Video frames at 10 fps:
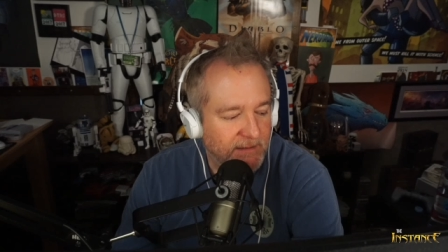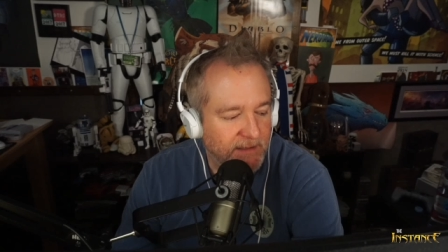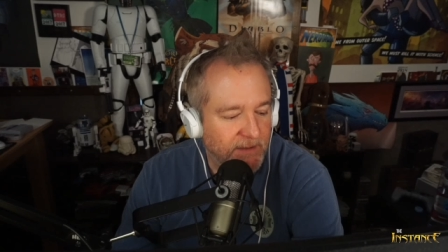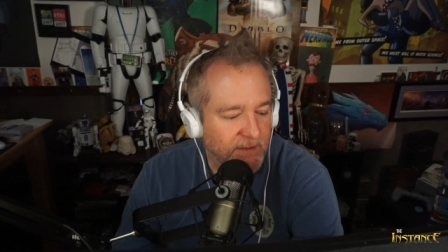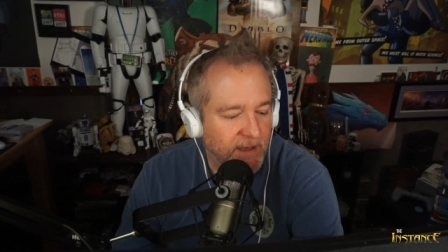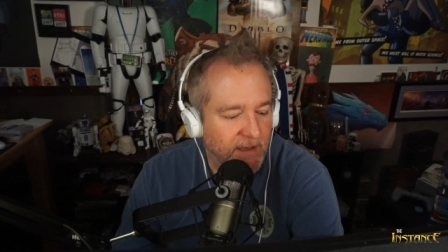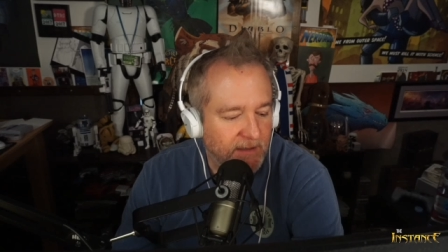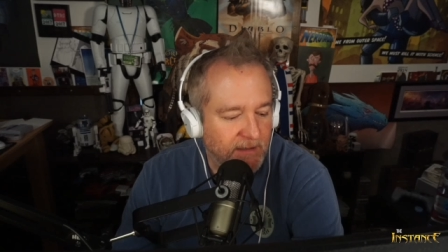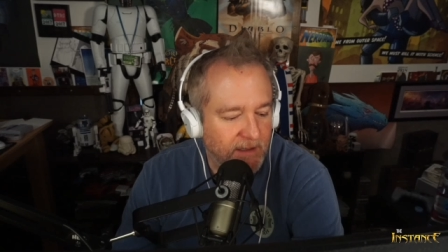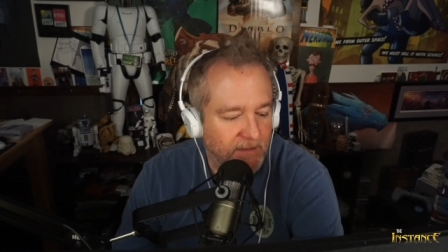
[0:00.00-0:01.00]
So,
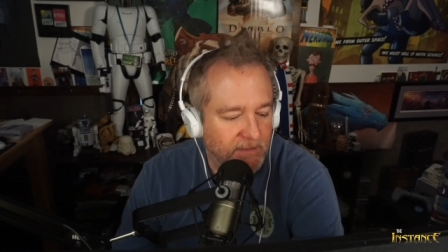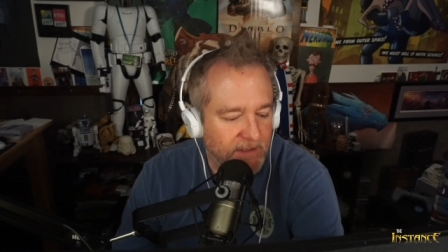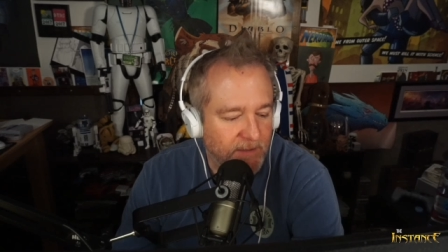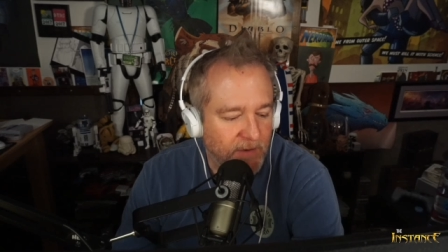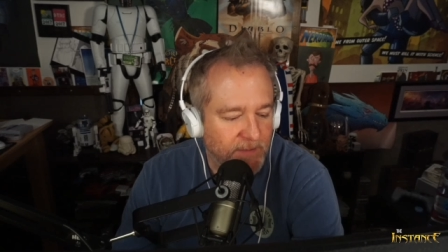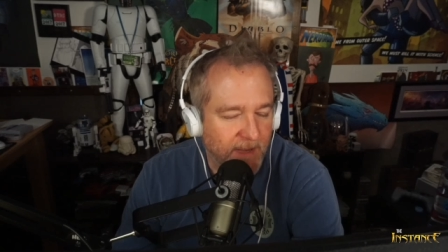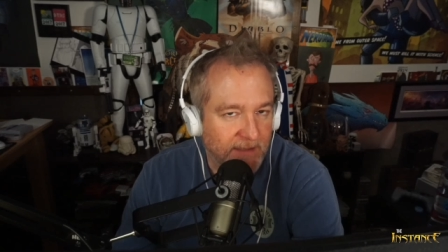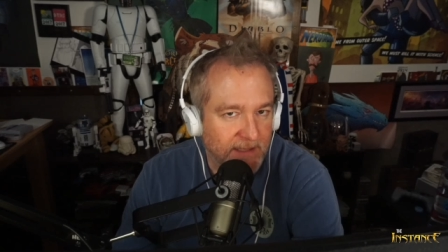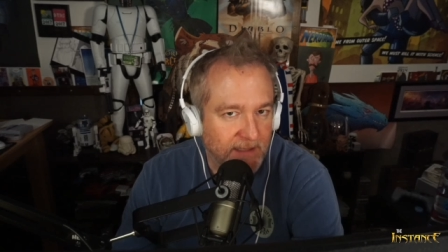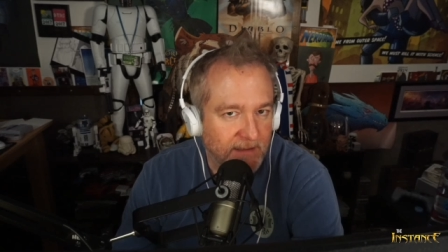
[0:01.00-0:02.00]
uh, you know, snow's
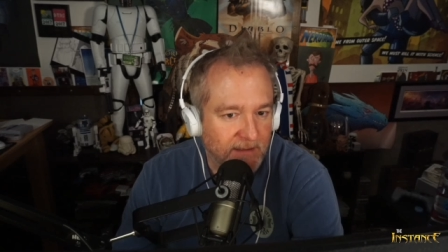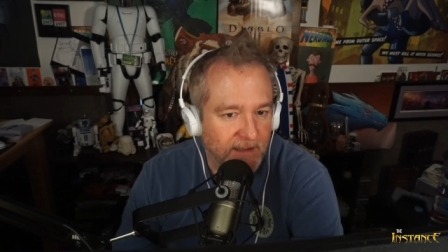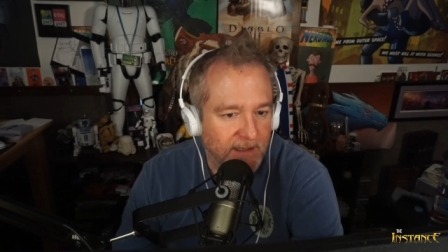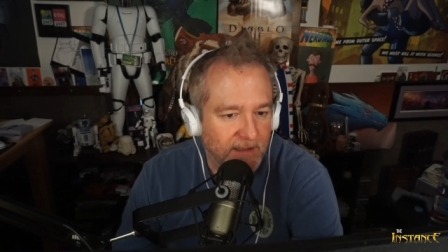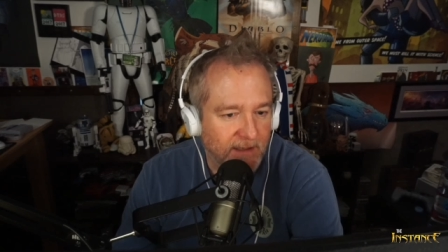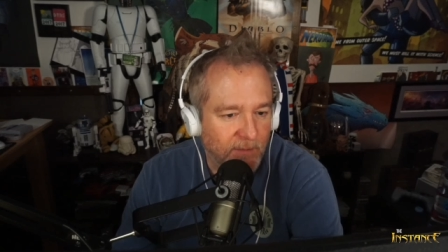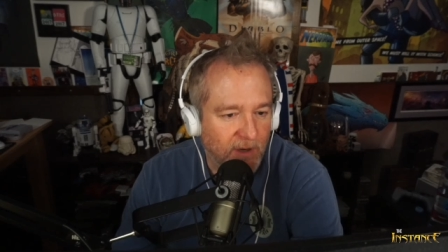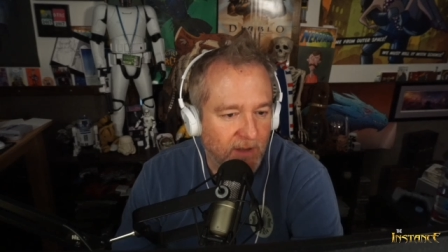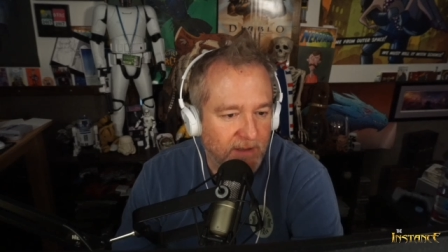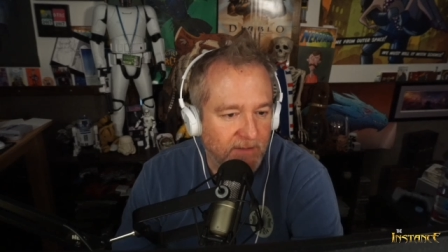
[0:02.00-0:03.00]
melting and uh,
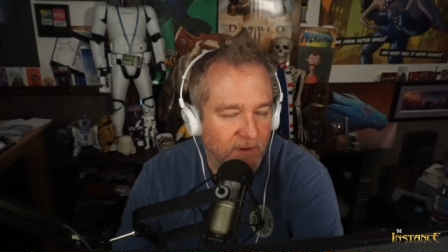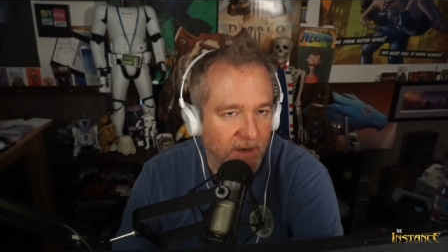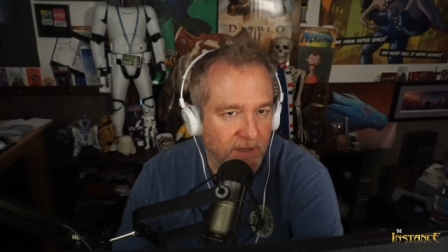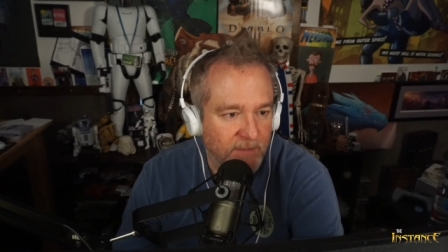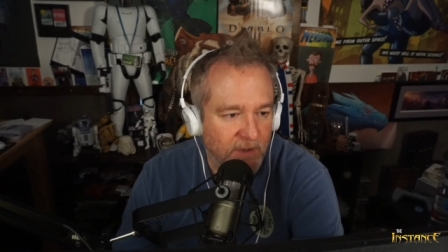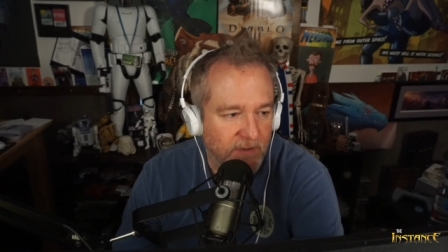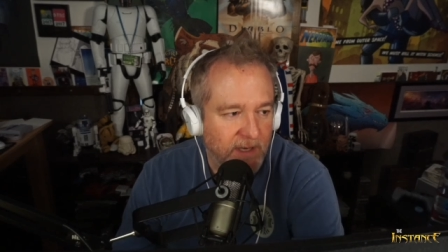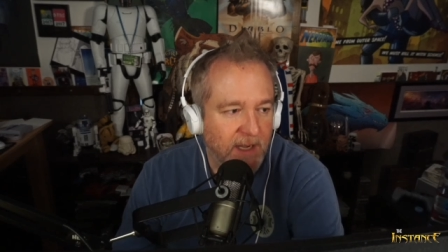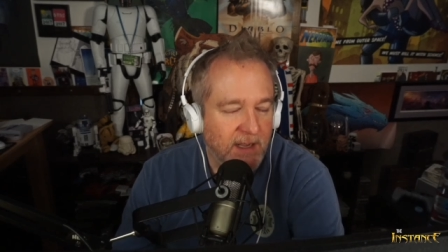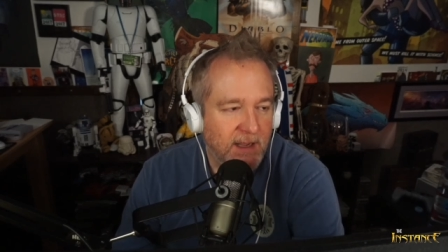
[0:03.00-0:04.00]
we're all in a very good mood.
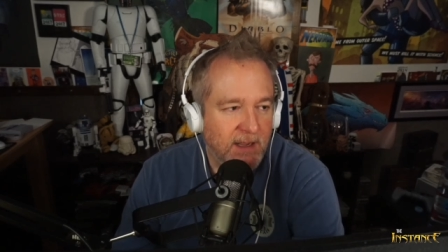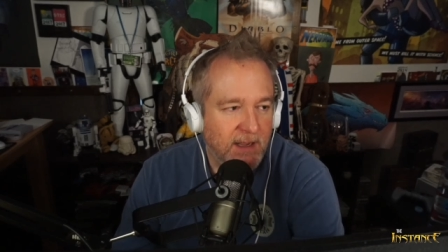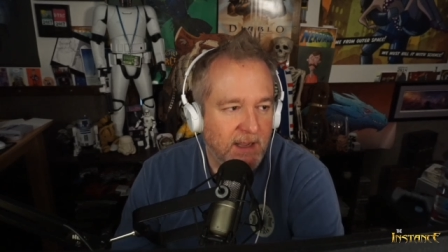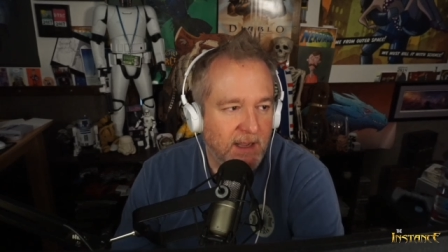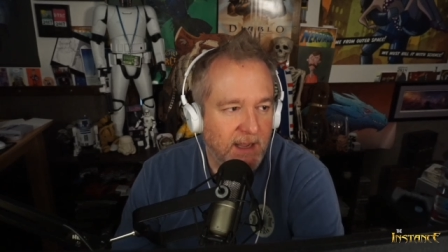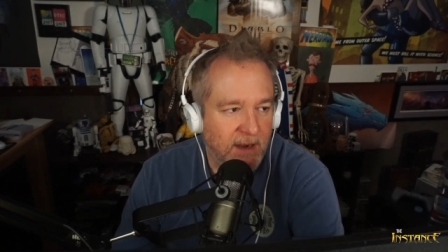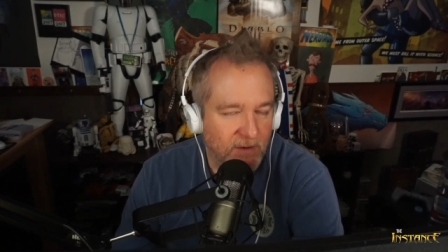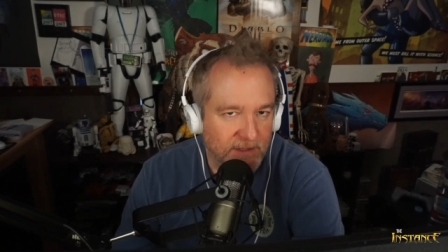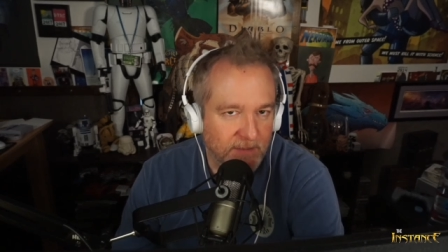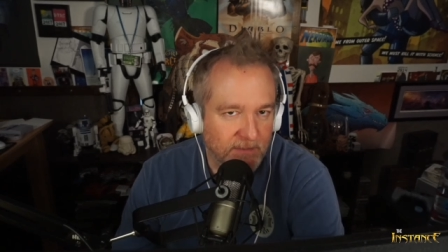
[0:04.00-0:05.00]
Uh, I we
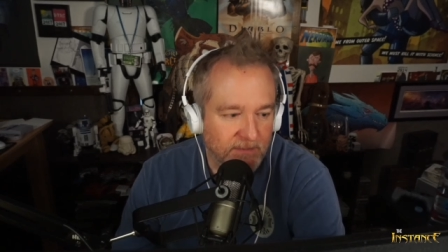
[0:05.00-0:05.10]
heard like some five